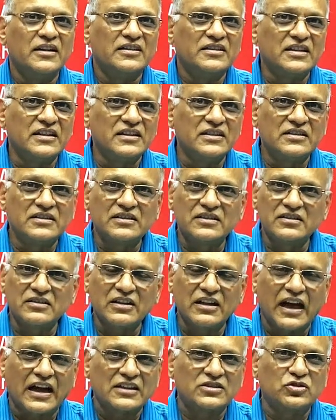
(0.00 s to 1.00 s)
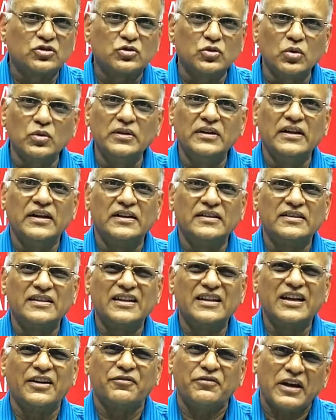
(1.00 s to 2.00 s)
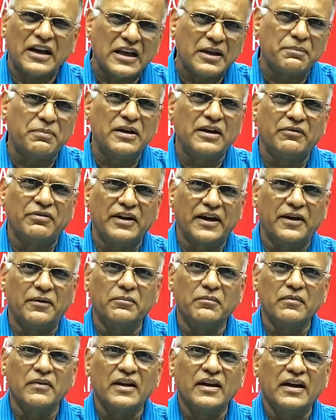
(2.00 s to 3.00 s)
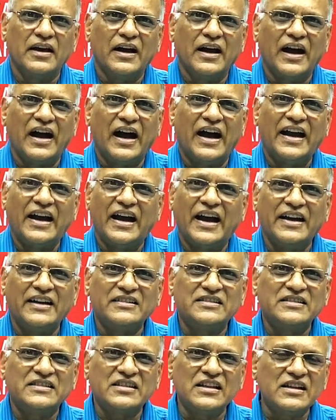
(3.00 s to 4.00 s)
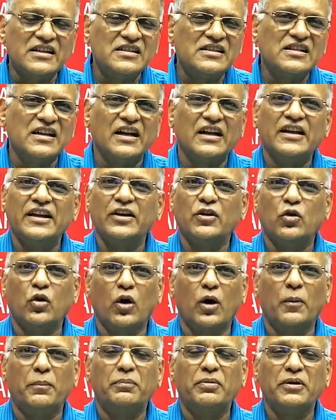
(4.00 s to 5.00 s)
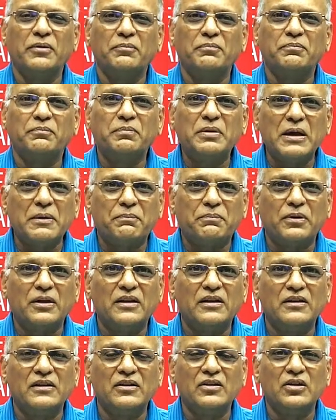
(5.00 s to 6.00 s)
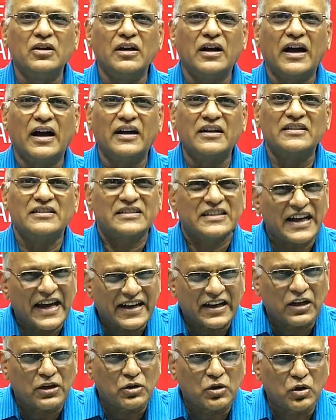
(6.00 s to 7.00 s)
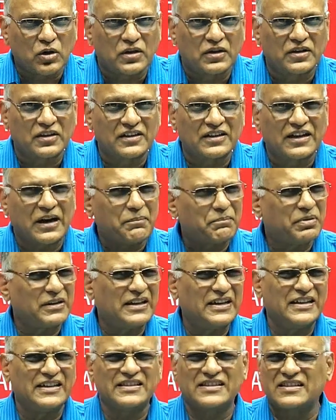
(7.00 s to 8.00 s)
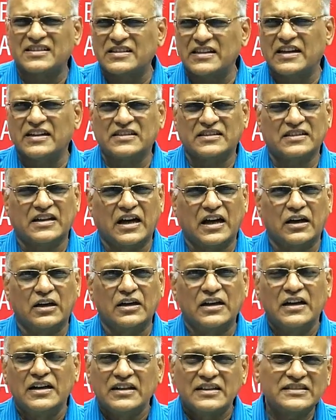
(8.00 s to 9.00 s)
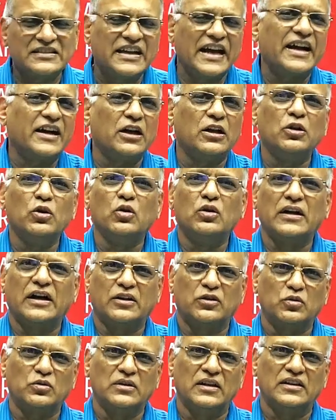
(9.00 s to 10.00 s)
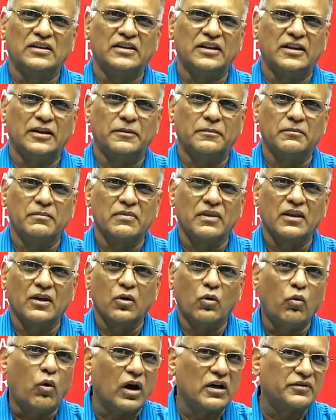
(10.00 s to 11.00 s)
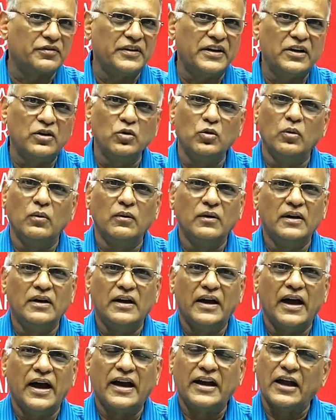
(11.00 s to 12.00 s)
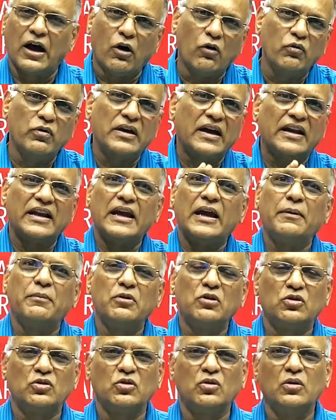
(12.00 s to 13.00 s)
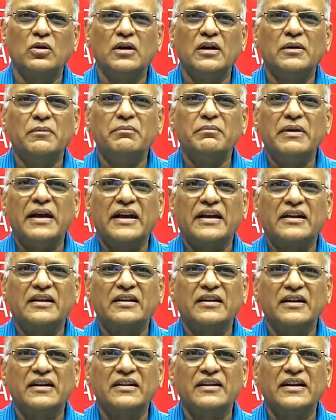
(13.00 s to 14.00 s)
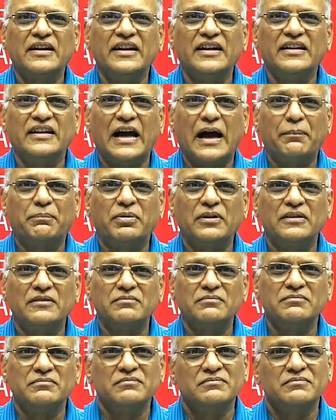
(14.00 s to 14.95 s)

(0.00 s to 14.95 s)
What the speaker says: since last 2 years in a very big way. I sincerely hope people take a look, companies, CSR, take a look at Unnati, what we do and how we are able to make it happen.